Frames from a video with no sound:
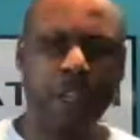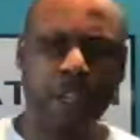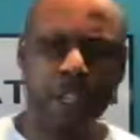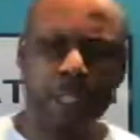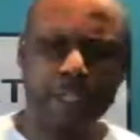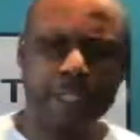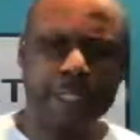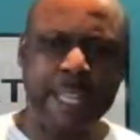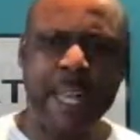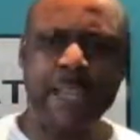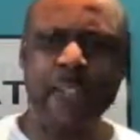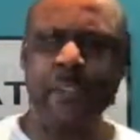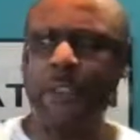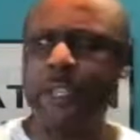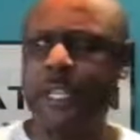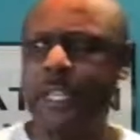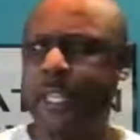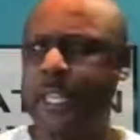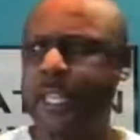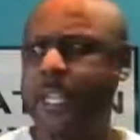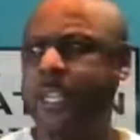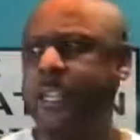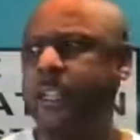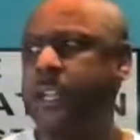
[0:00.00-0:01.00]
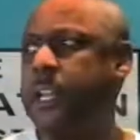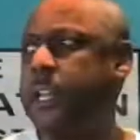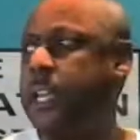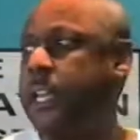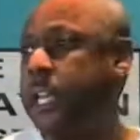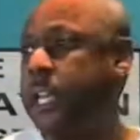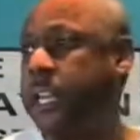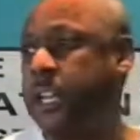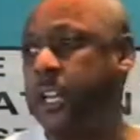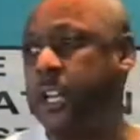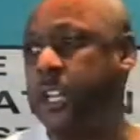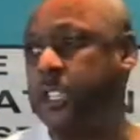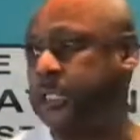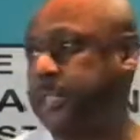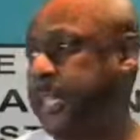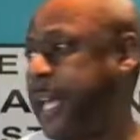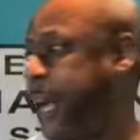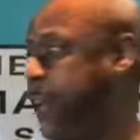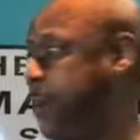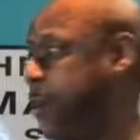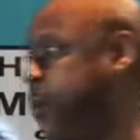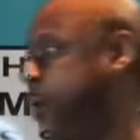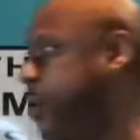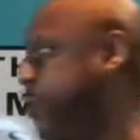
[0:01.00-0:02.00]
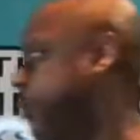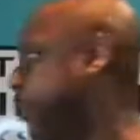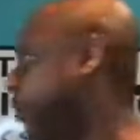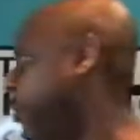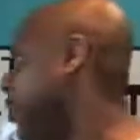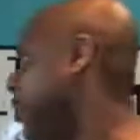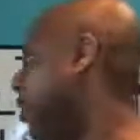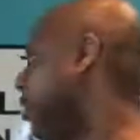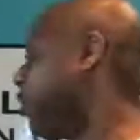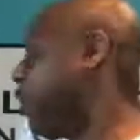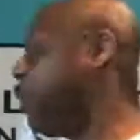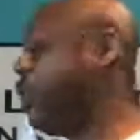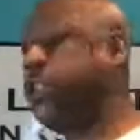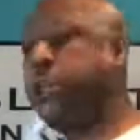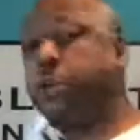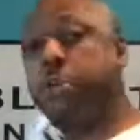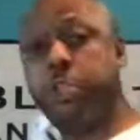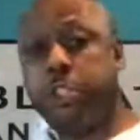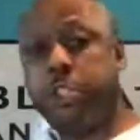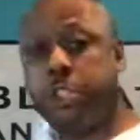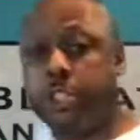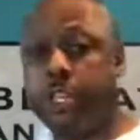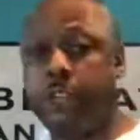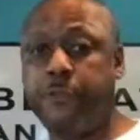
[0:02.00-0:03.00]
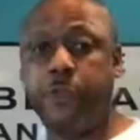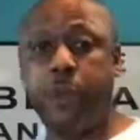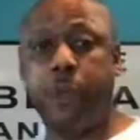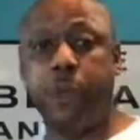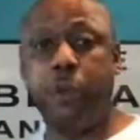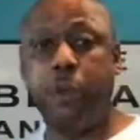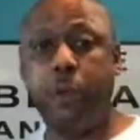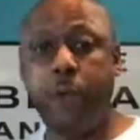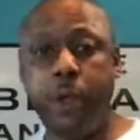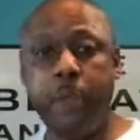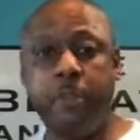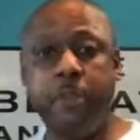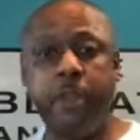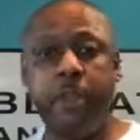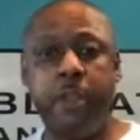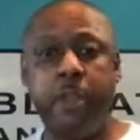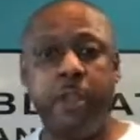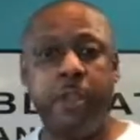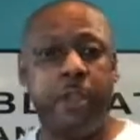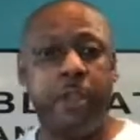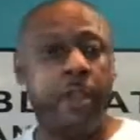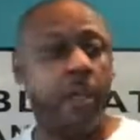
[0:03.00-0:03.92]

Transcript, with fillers: Cuts down on the heat, it cuts down on the, the usage of your equipment.